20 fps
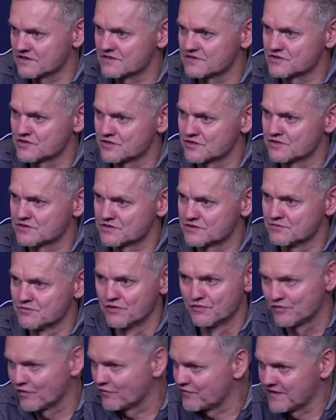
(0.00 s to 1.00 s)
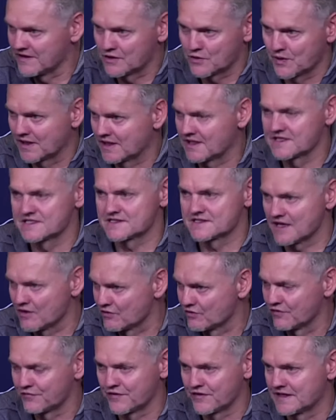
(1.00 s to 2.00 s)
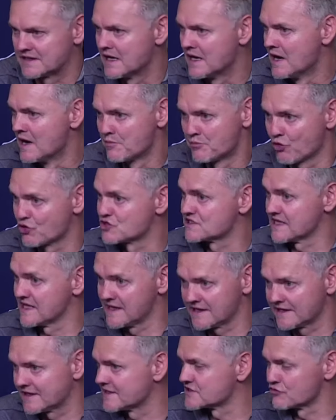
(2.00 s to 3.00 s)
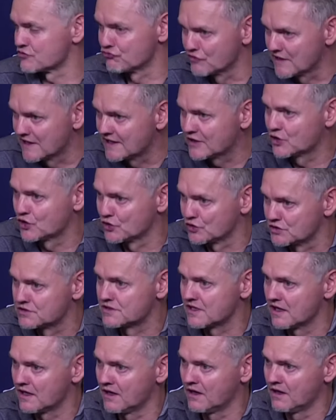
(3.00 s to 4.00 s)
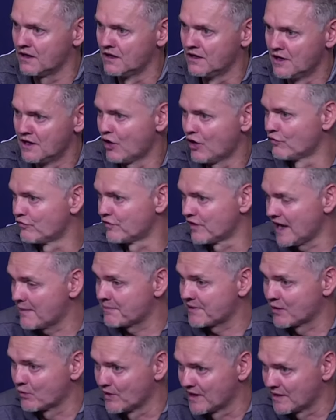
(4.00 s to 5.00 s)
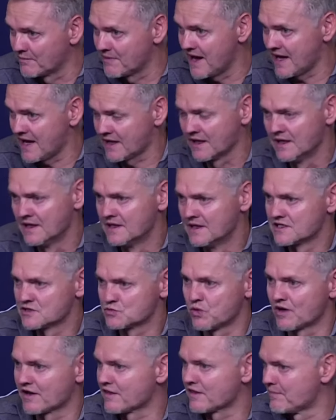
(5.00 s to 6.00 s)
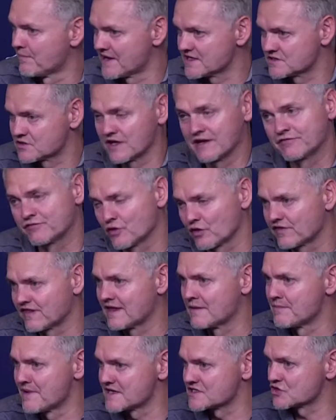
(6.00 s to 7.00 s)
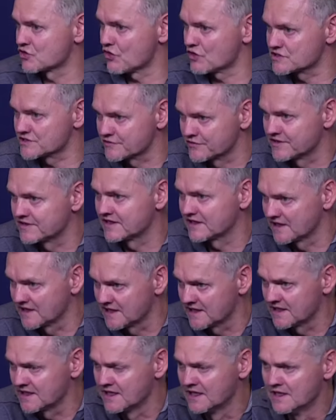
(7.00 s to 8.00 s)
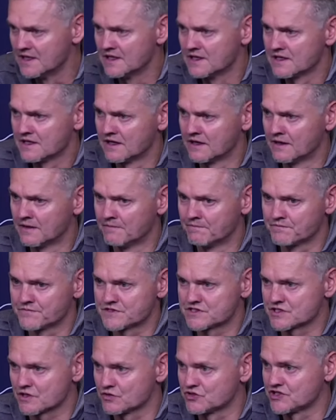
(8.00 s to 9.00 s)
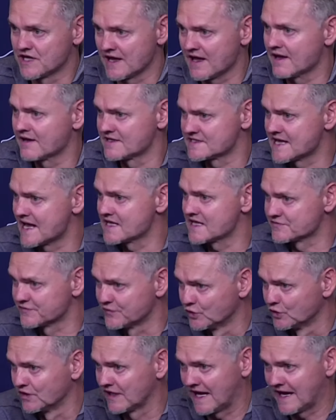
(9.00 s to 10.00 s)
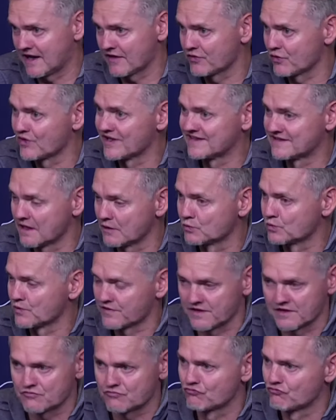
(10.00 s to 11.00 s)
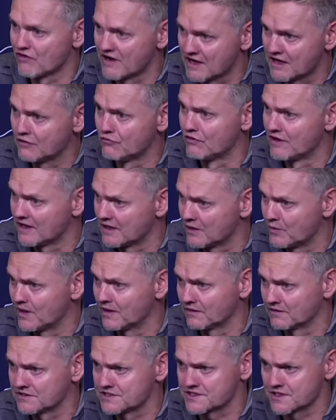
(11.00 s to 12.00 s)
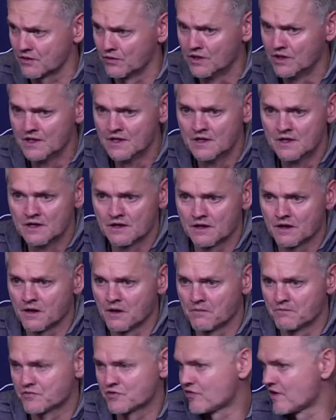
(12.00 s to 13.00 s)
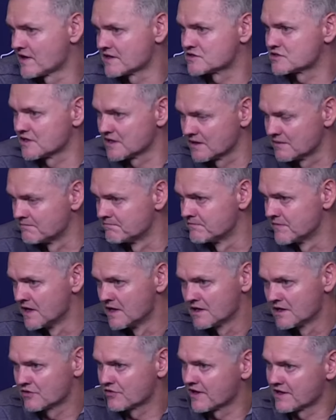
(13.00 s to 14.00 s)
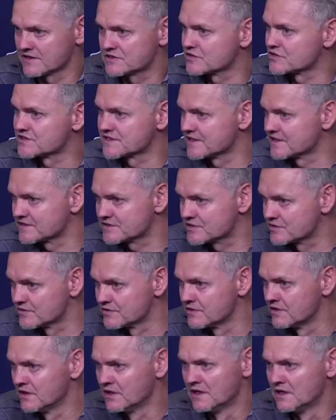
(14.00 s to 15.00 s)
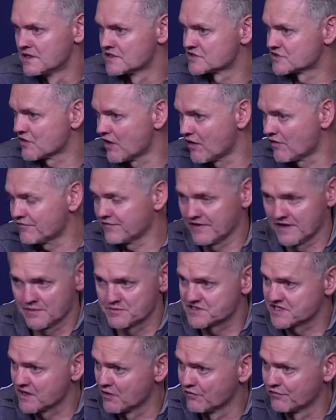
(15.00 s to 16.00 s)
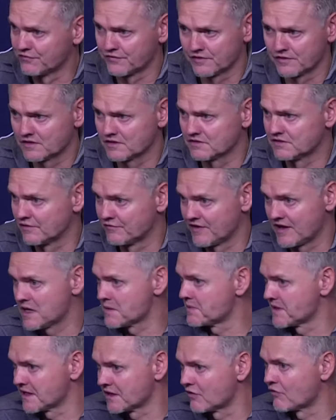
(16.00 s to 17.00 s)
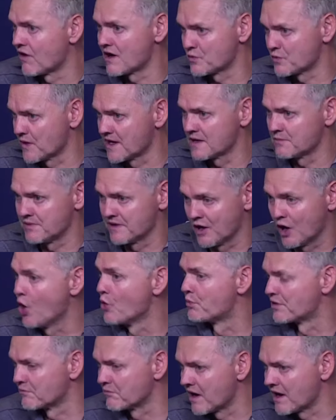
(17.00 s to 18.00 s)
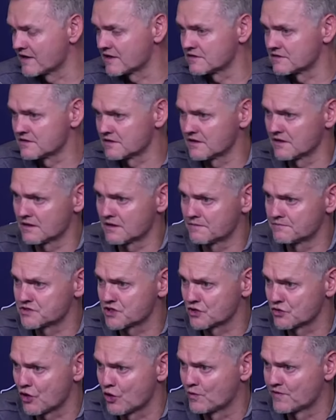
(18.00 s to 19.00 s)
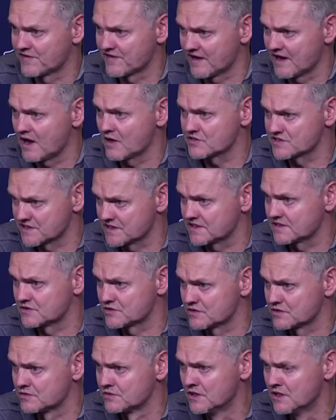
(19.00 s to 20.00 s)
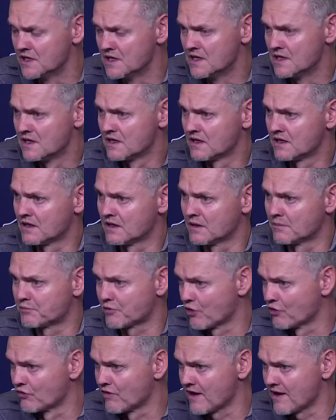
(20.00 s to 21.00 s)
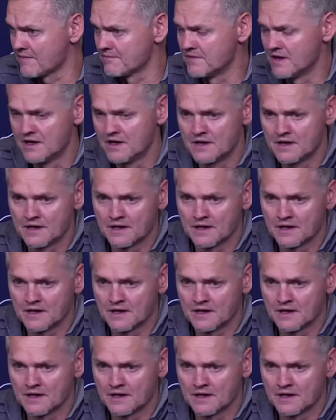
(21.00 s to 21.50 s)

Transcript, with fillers: Uh, to to move your feet quickly, stay on your feet. Brooks Lennon is a really good uh, overlapping wing back. He's one of the best, if not the best, crosser in the league. Um, so Jay had his hands full, and I thought he dealt with it really, really well. So um, credit to him, credit to City Two staff himself, uh, developing in the right way, being open minded um, to grow within our City Two uh, program.